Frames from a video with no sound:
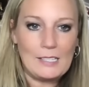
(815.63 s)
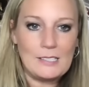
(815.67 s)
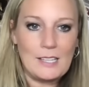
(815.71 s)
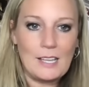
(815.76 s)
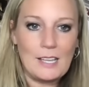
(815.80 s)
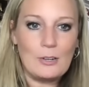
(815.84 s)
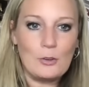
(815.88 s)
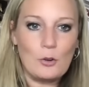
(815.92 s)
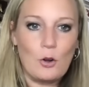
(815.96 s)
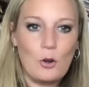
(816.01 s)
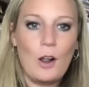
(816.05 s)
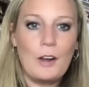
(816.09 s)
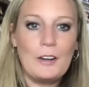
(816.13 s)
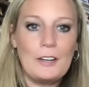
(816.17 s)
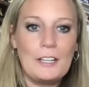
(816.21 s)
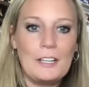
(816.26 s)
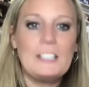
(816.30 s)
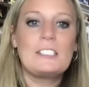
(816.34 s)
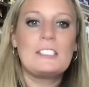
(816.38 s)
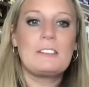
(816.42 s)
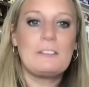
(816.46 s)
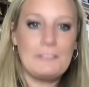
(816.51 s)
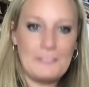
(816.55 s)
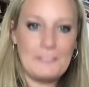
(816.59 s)
that are on
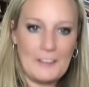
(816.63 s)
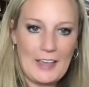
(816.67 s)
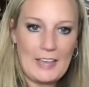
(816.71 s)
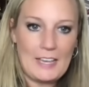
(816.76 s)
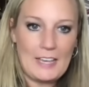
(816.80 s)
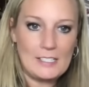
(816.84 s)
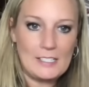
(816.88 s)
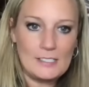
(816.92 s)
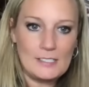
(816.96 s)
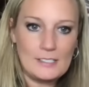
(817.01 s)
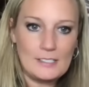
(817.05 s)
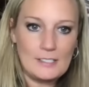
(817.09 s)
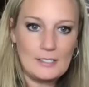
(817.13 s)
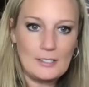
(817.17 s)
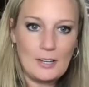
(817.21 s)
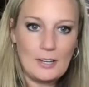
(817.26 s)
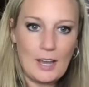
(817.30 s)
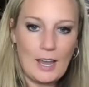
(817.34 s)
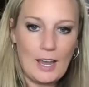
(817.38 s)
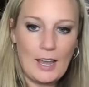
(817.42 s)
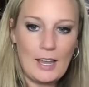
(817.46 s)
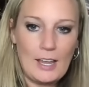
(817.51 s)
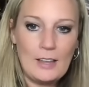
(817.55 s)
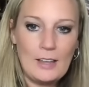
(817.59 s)
his face,
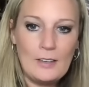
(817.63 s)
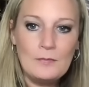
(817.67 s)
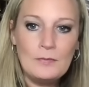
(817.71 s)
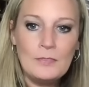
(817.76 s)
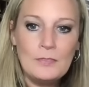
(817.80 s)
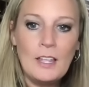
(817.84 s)
okay?